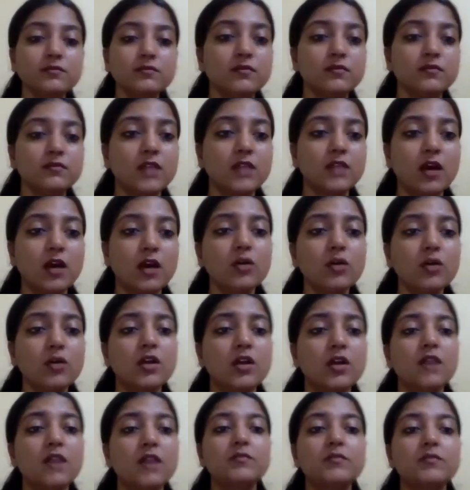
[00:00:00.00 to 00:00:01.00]
Now
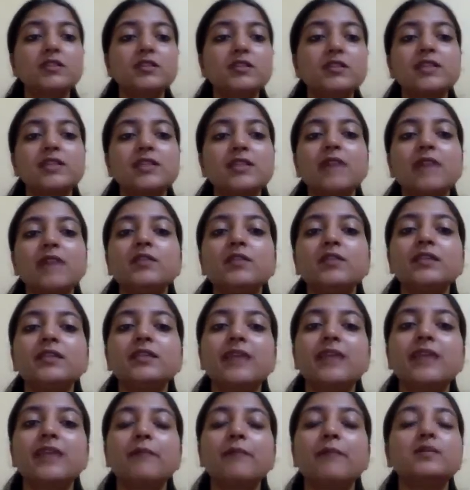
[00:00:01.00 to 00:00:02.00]
we'll start with
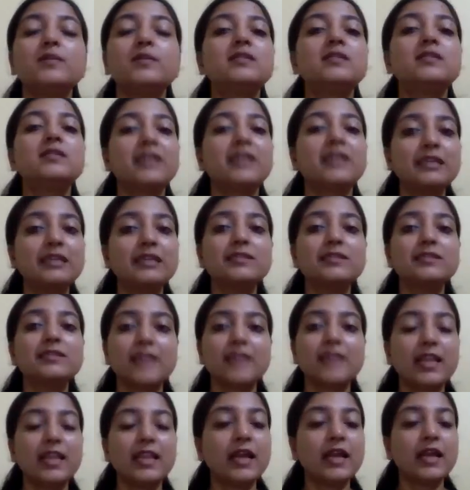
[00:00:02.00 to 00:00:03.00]
example sickle cell
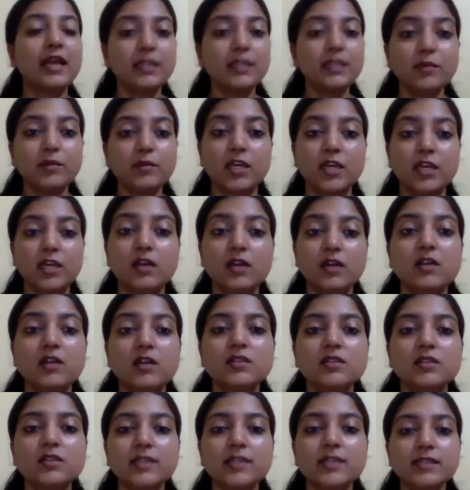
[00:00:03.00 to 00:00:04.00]
anemia.
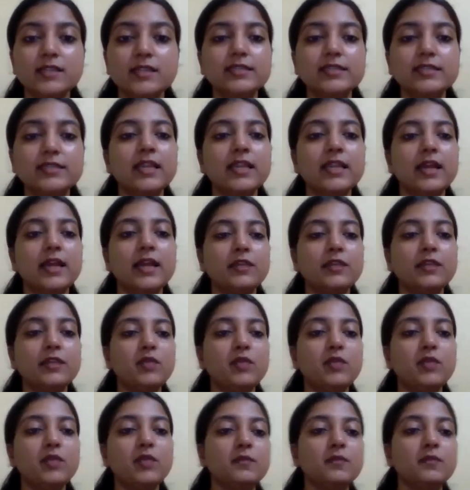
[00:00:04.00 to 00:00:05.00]
Sickle cell
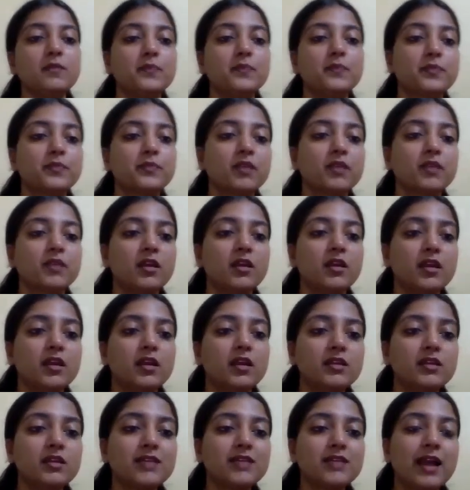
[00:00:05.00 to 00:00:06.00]
anemia
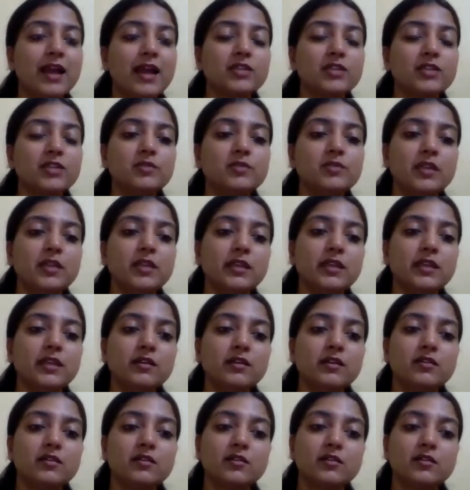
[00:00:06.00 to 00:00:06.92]
is actually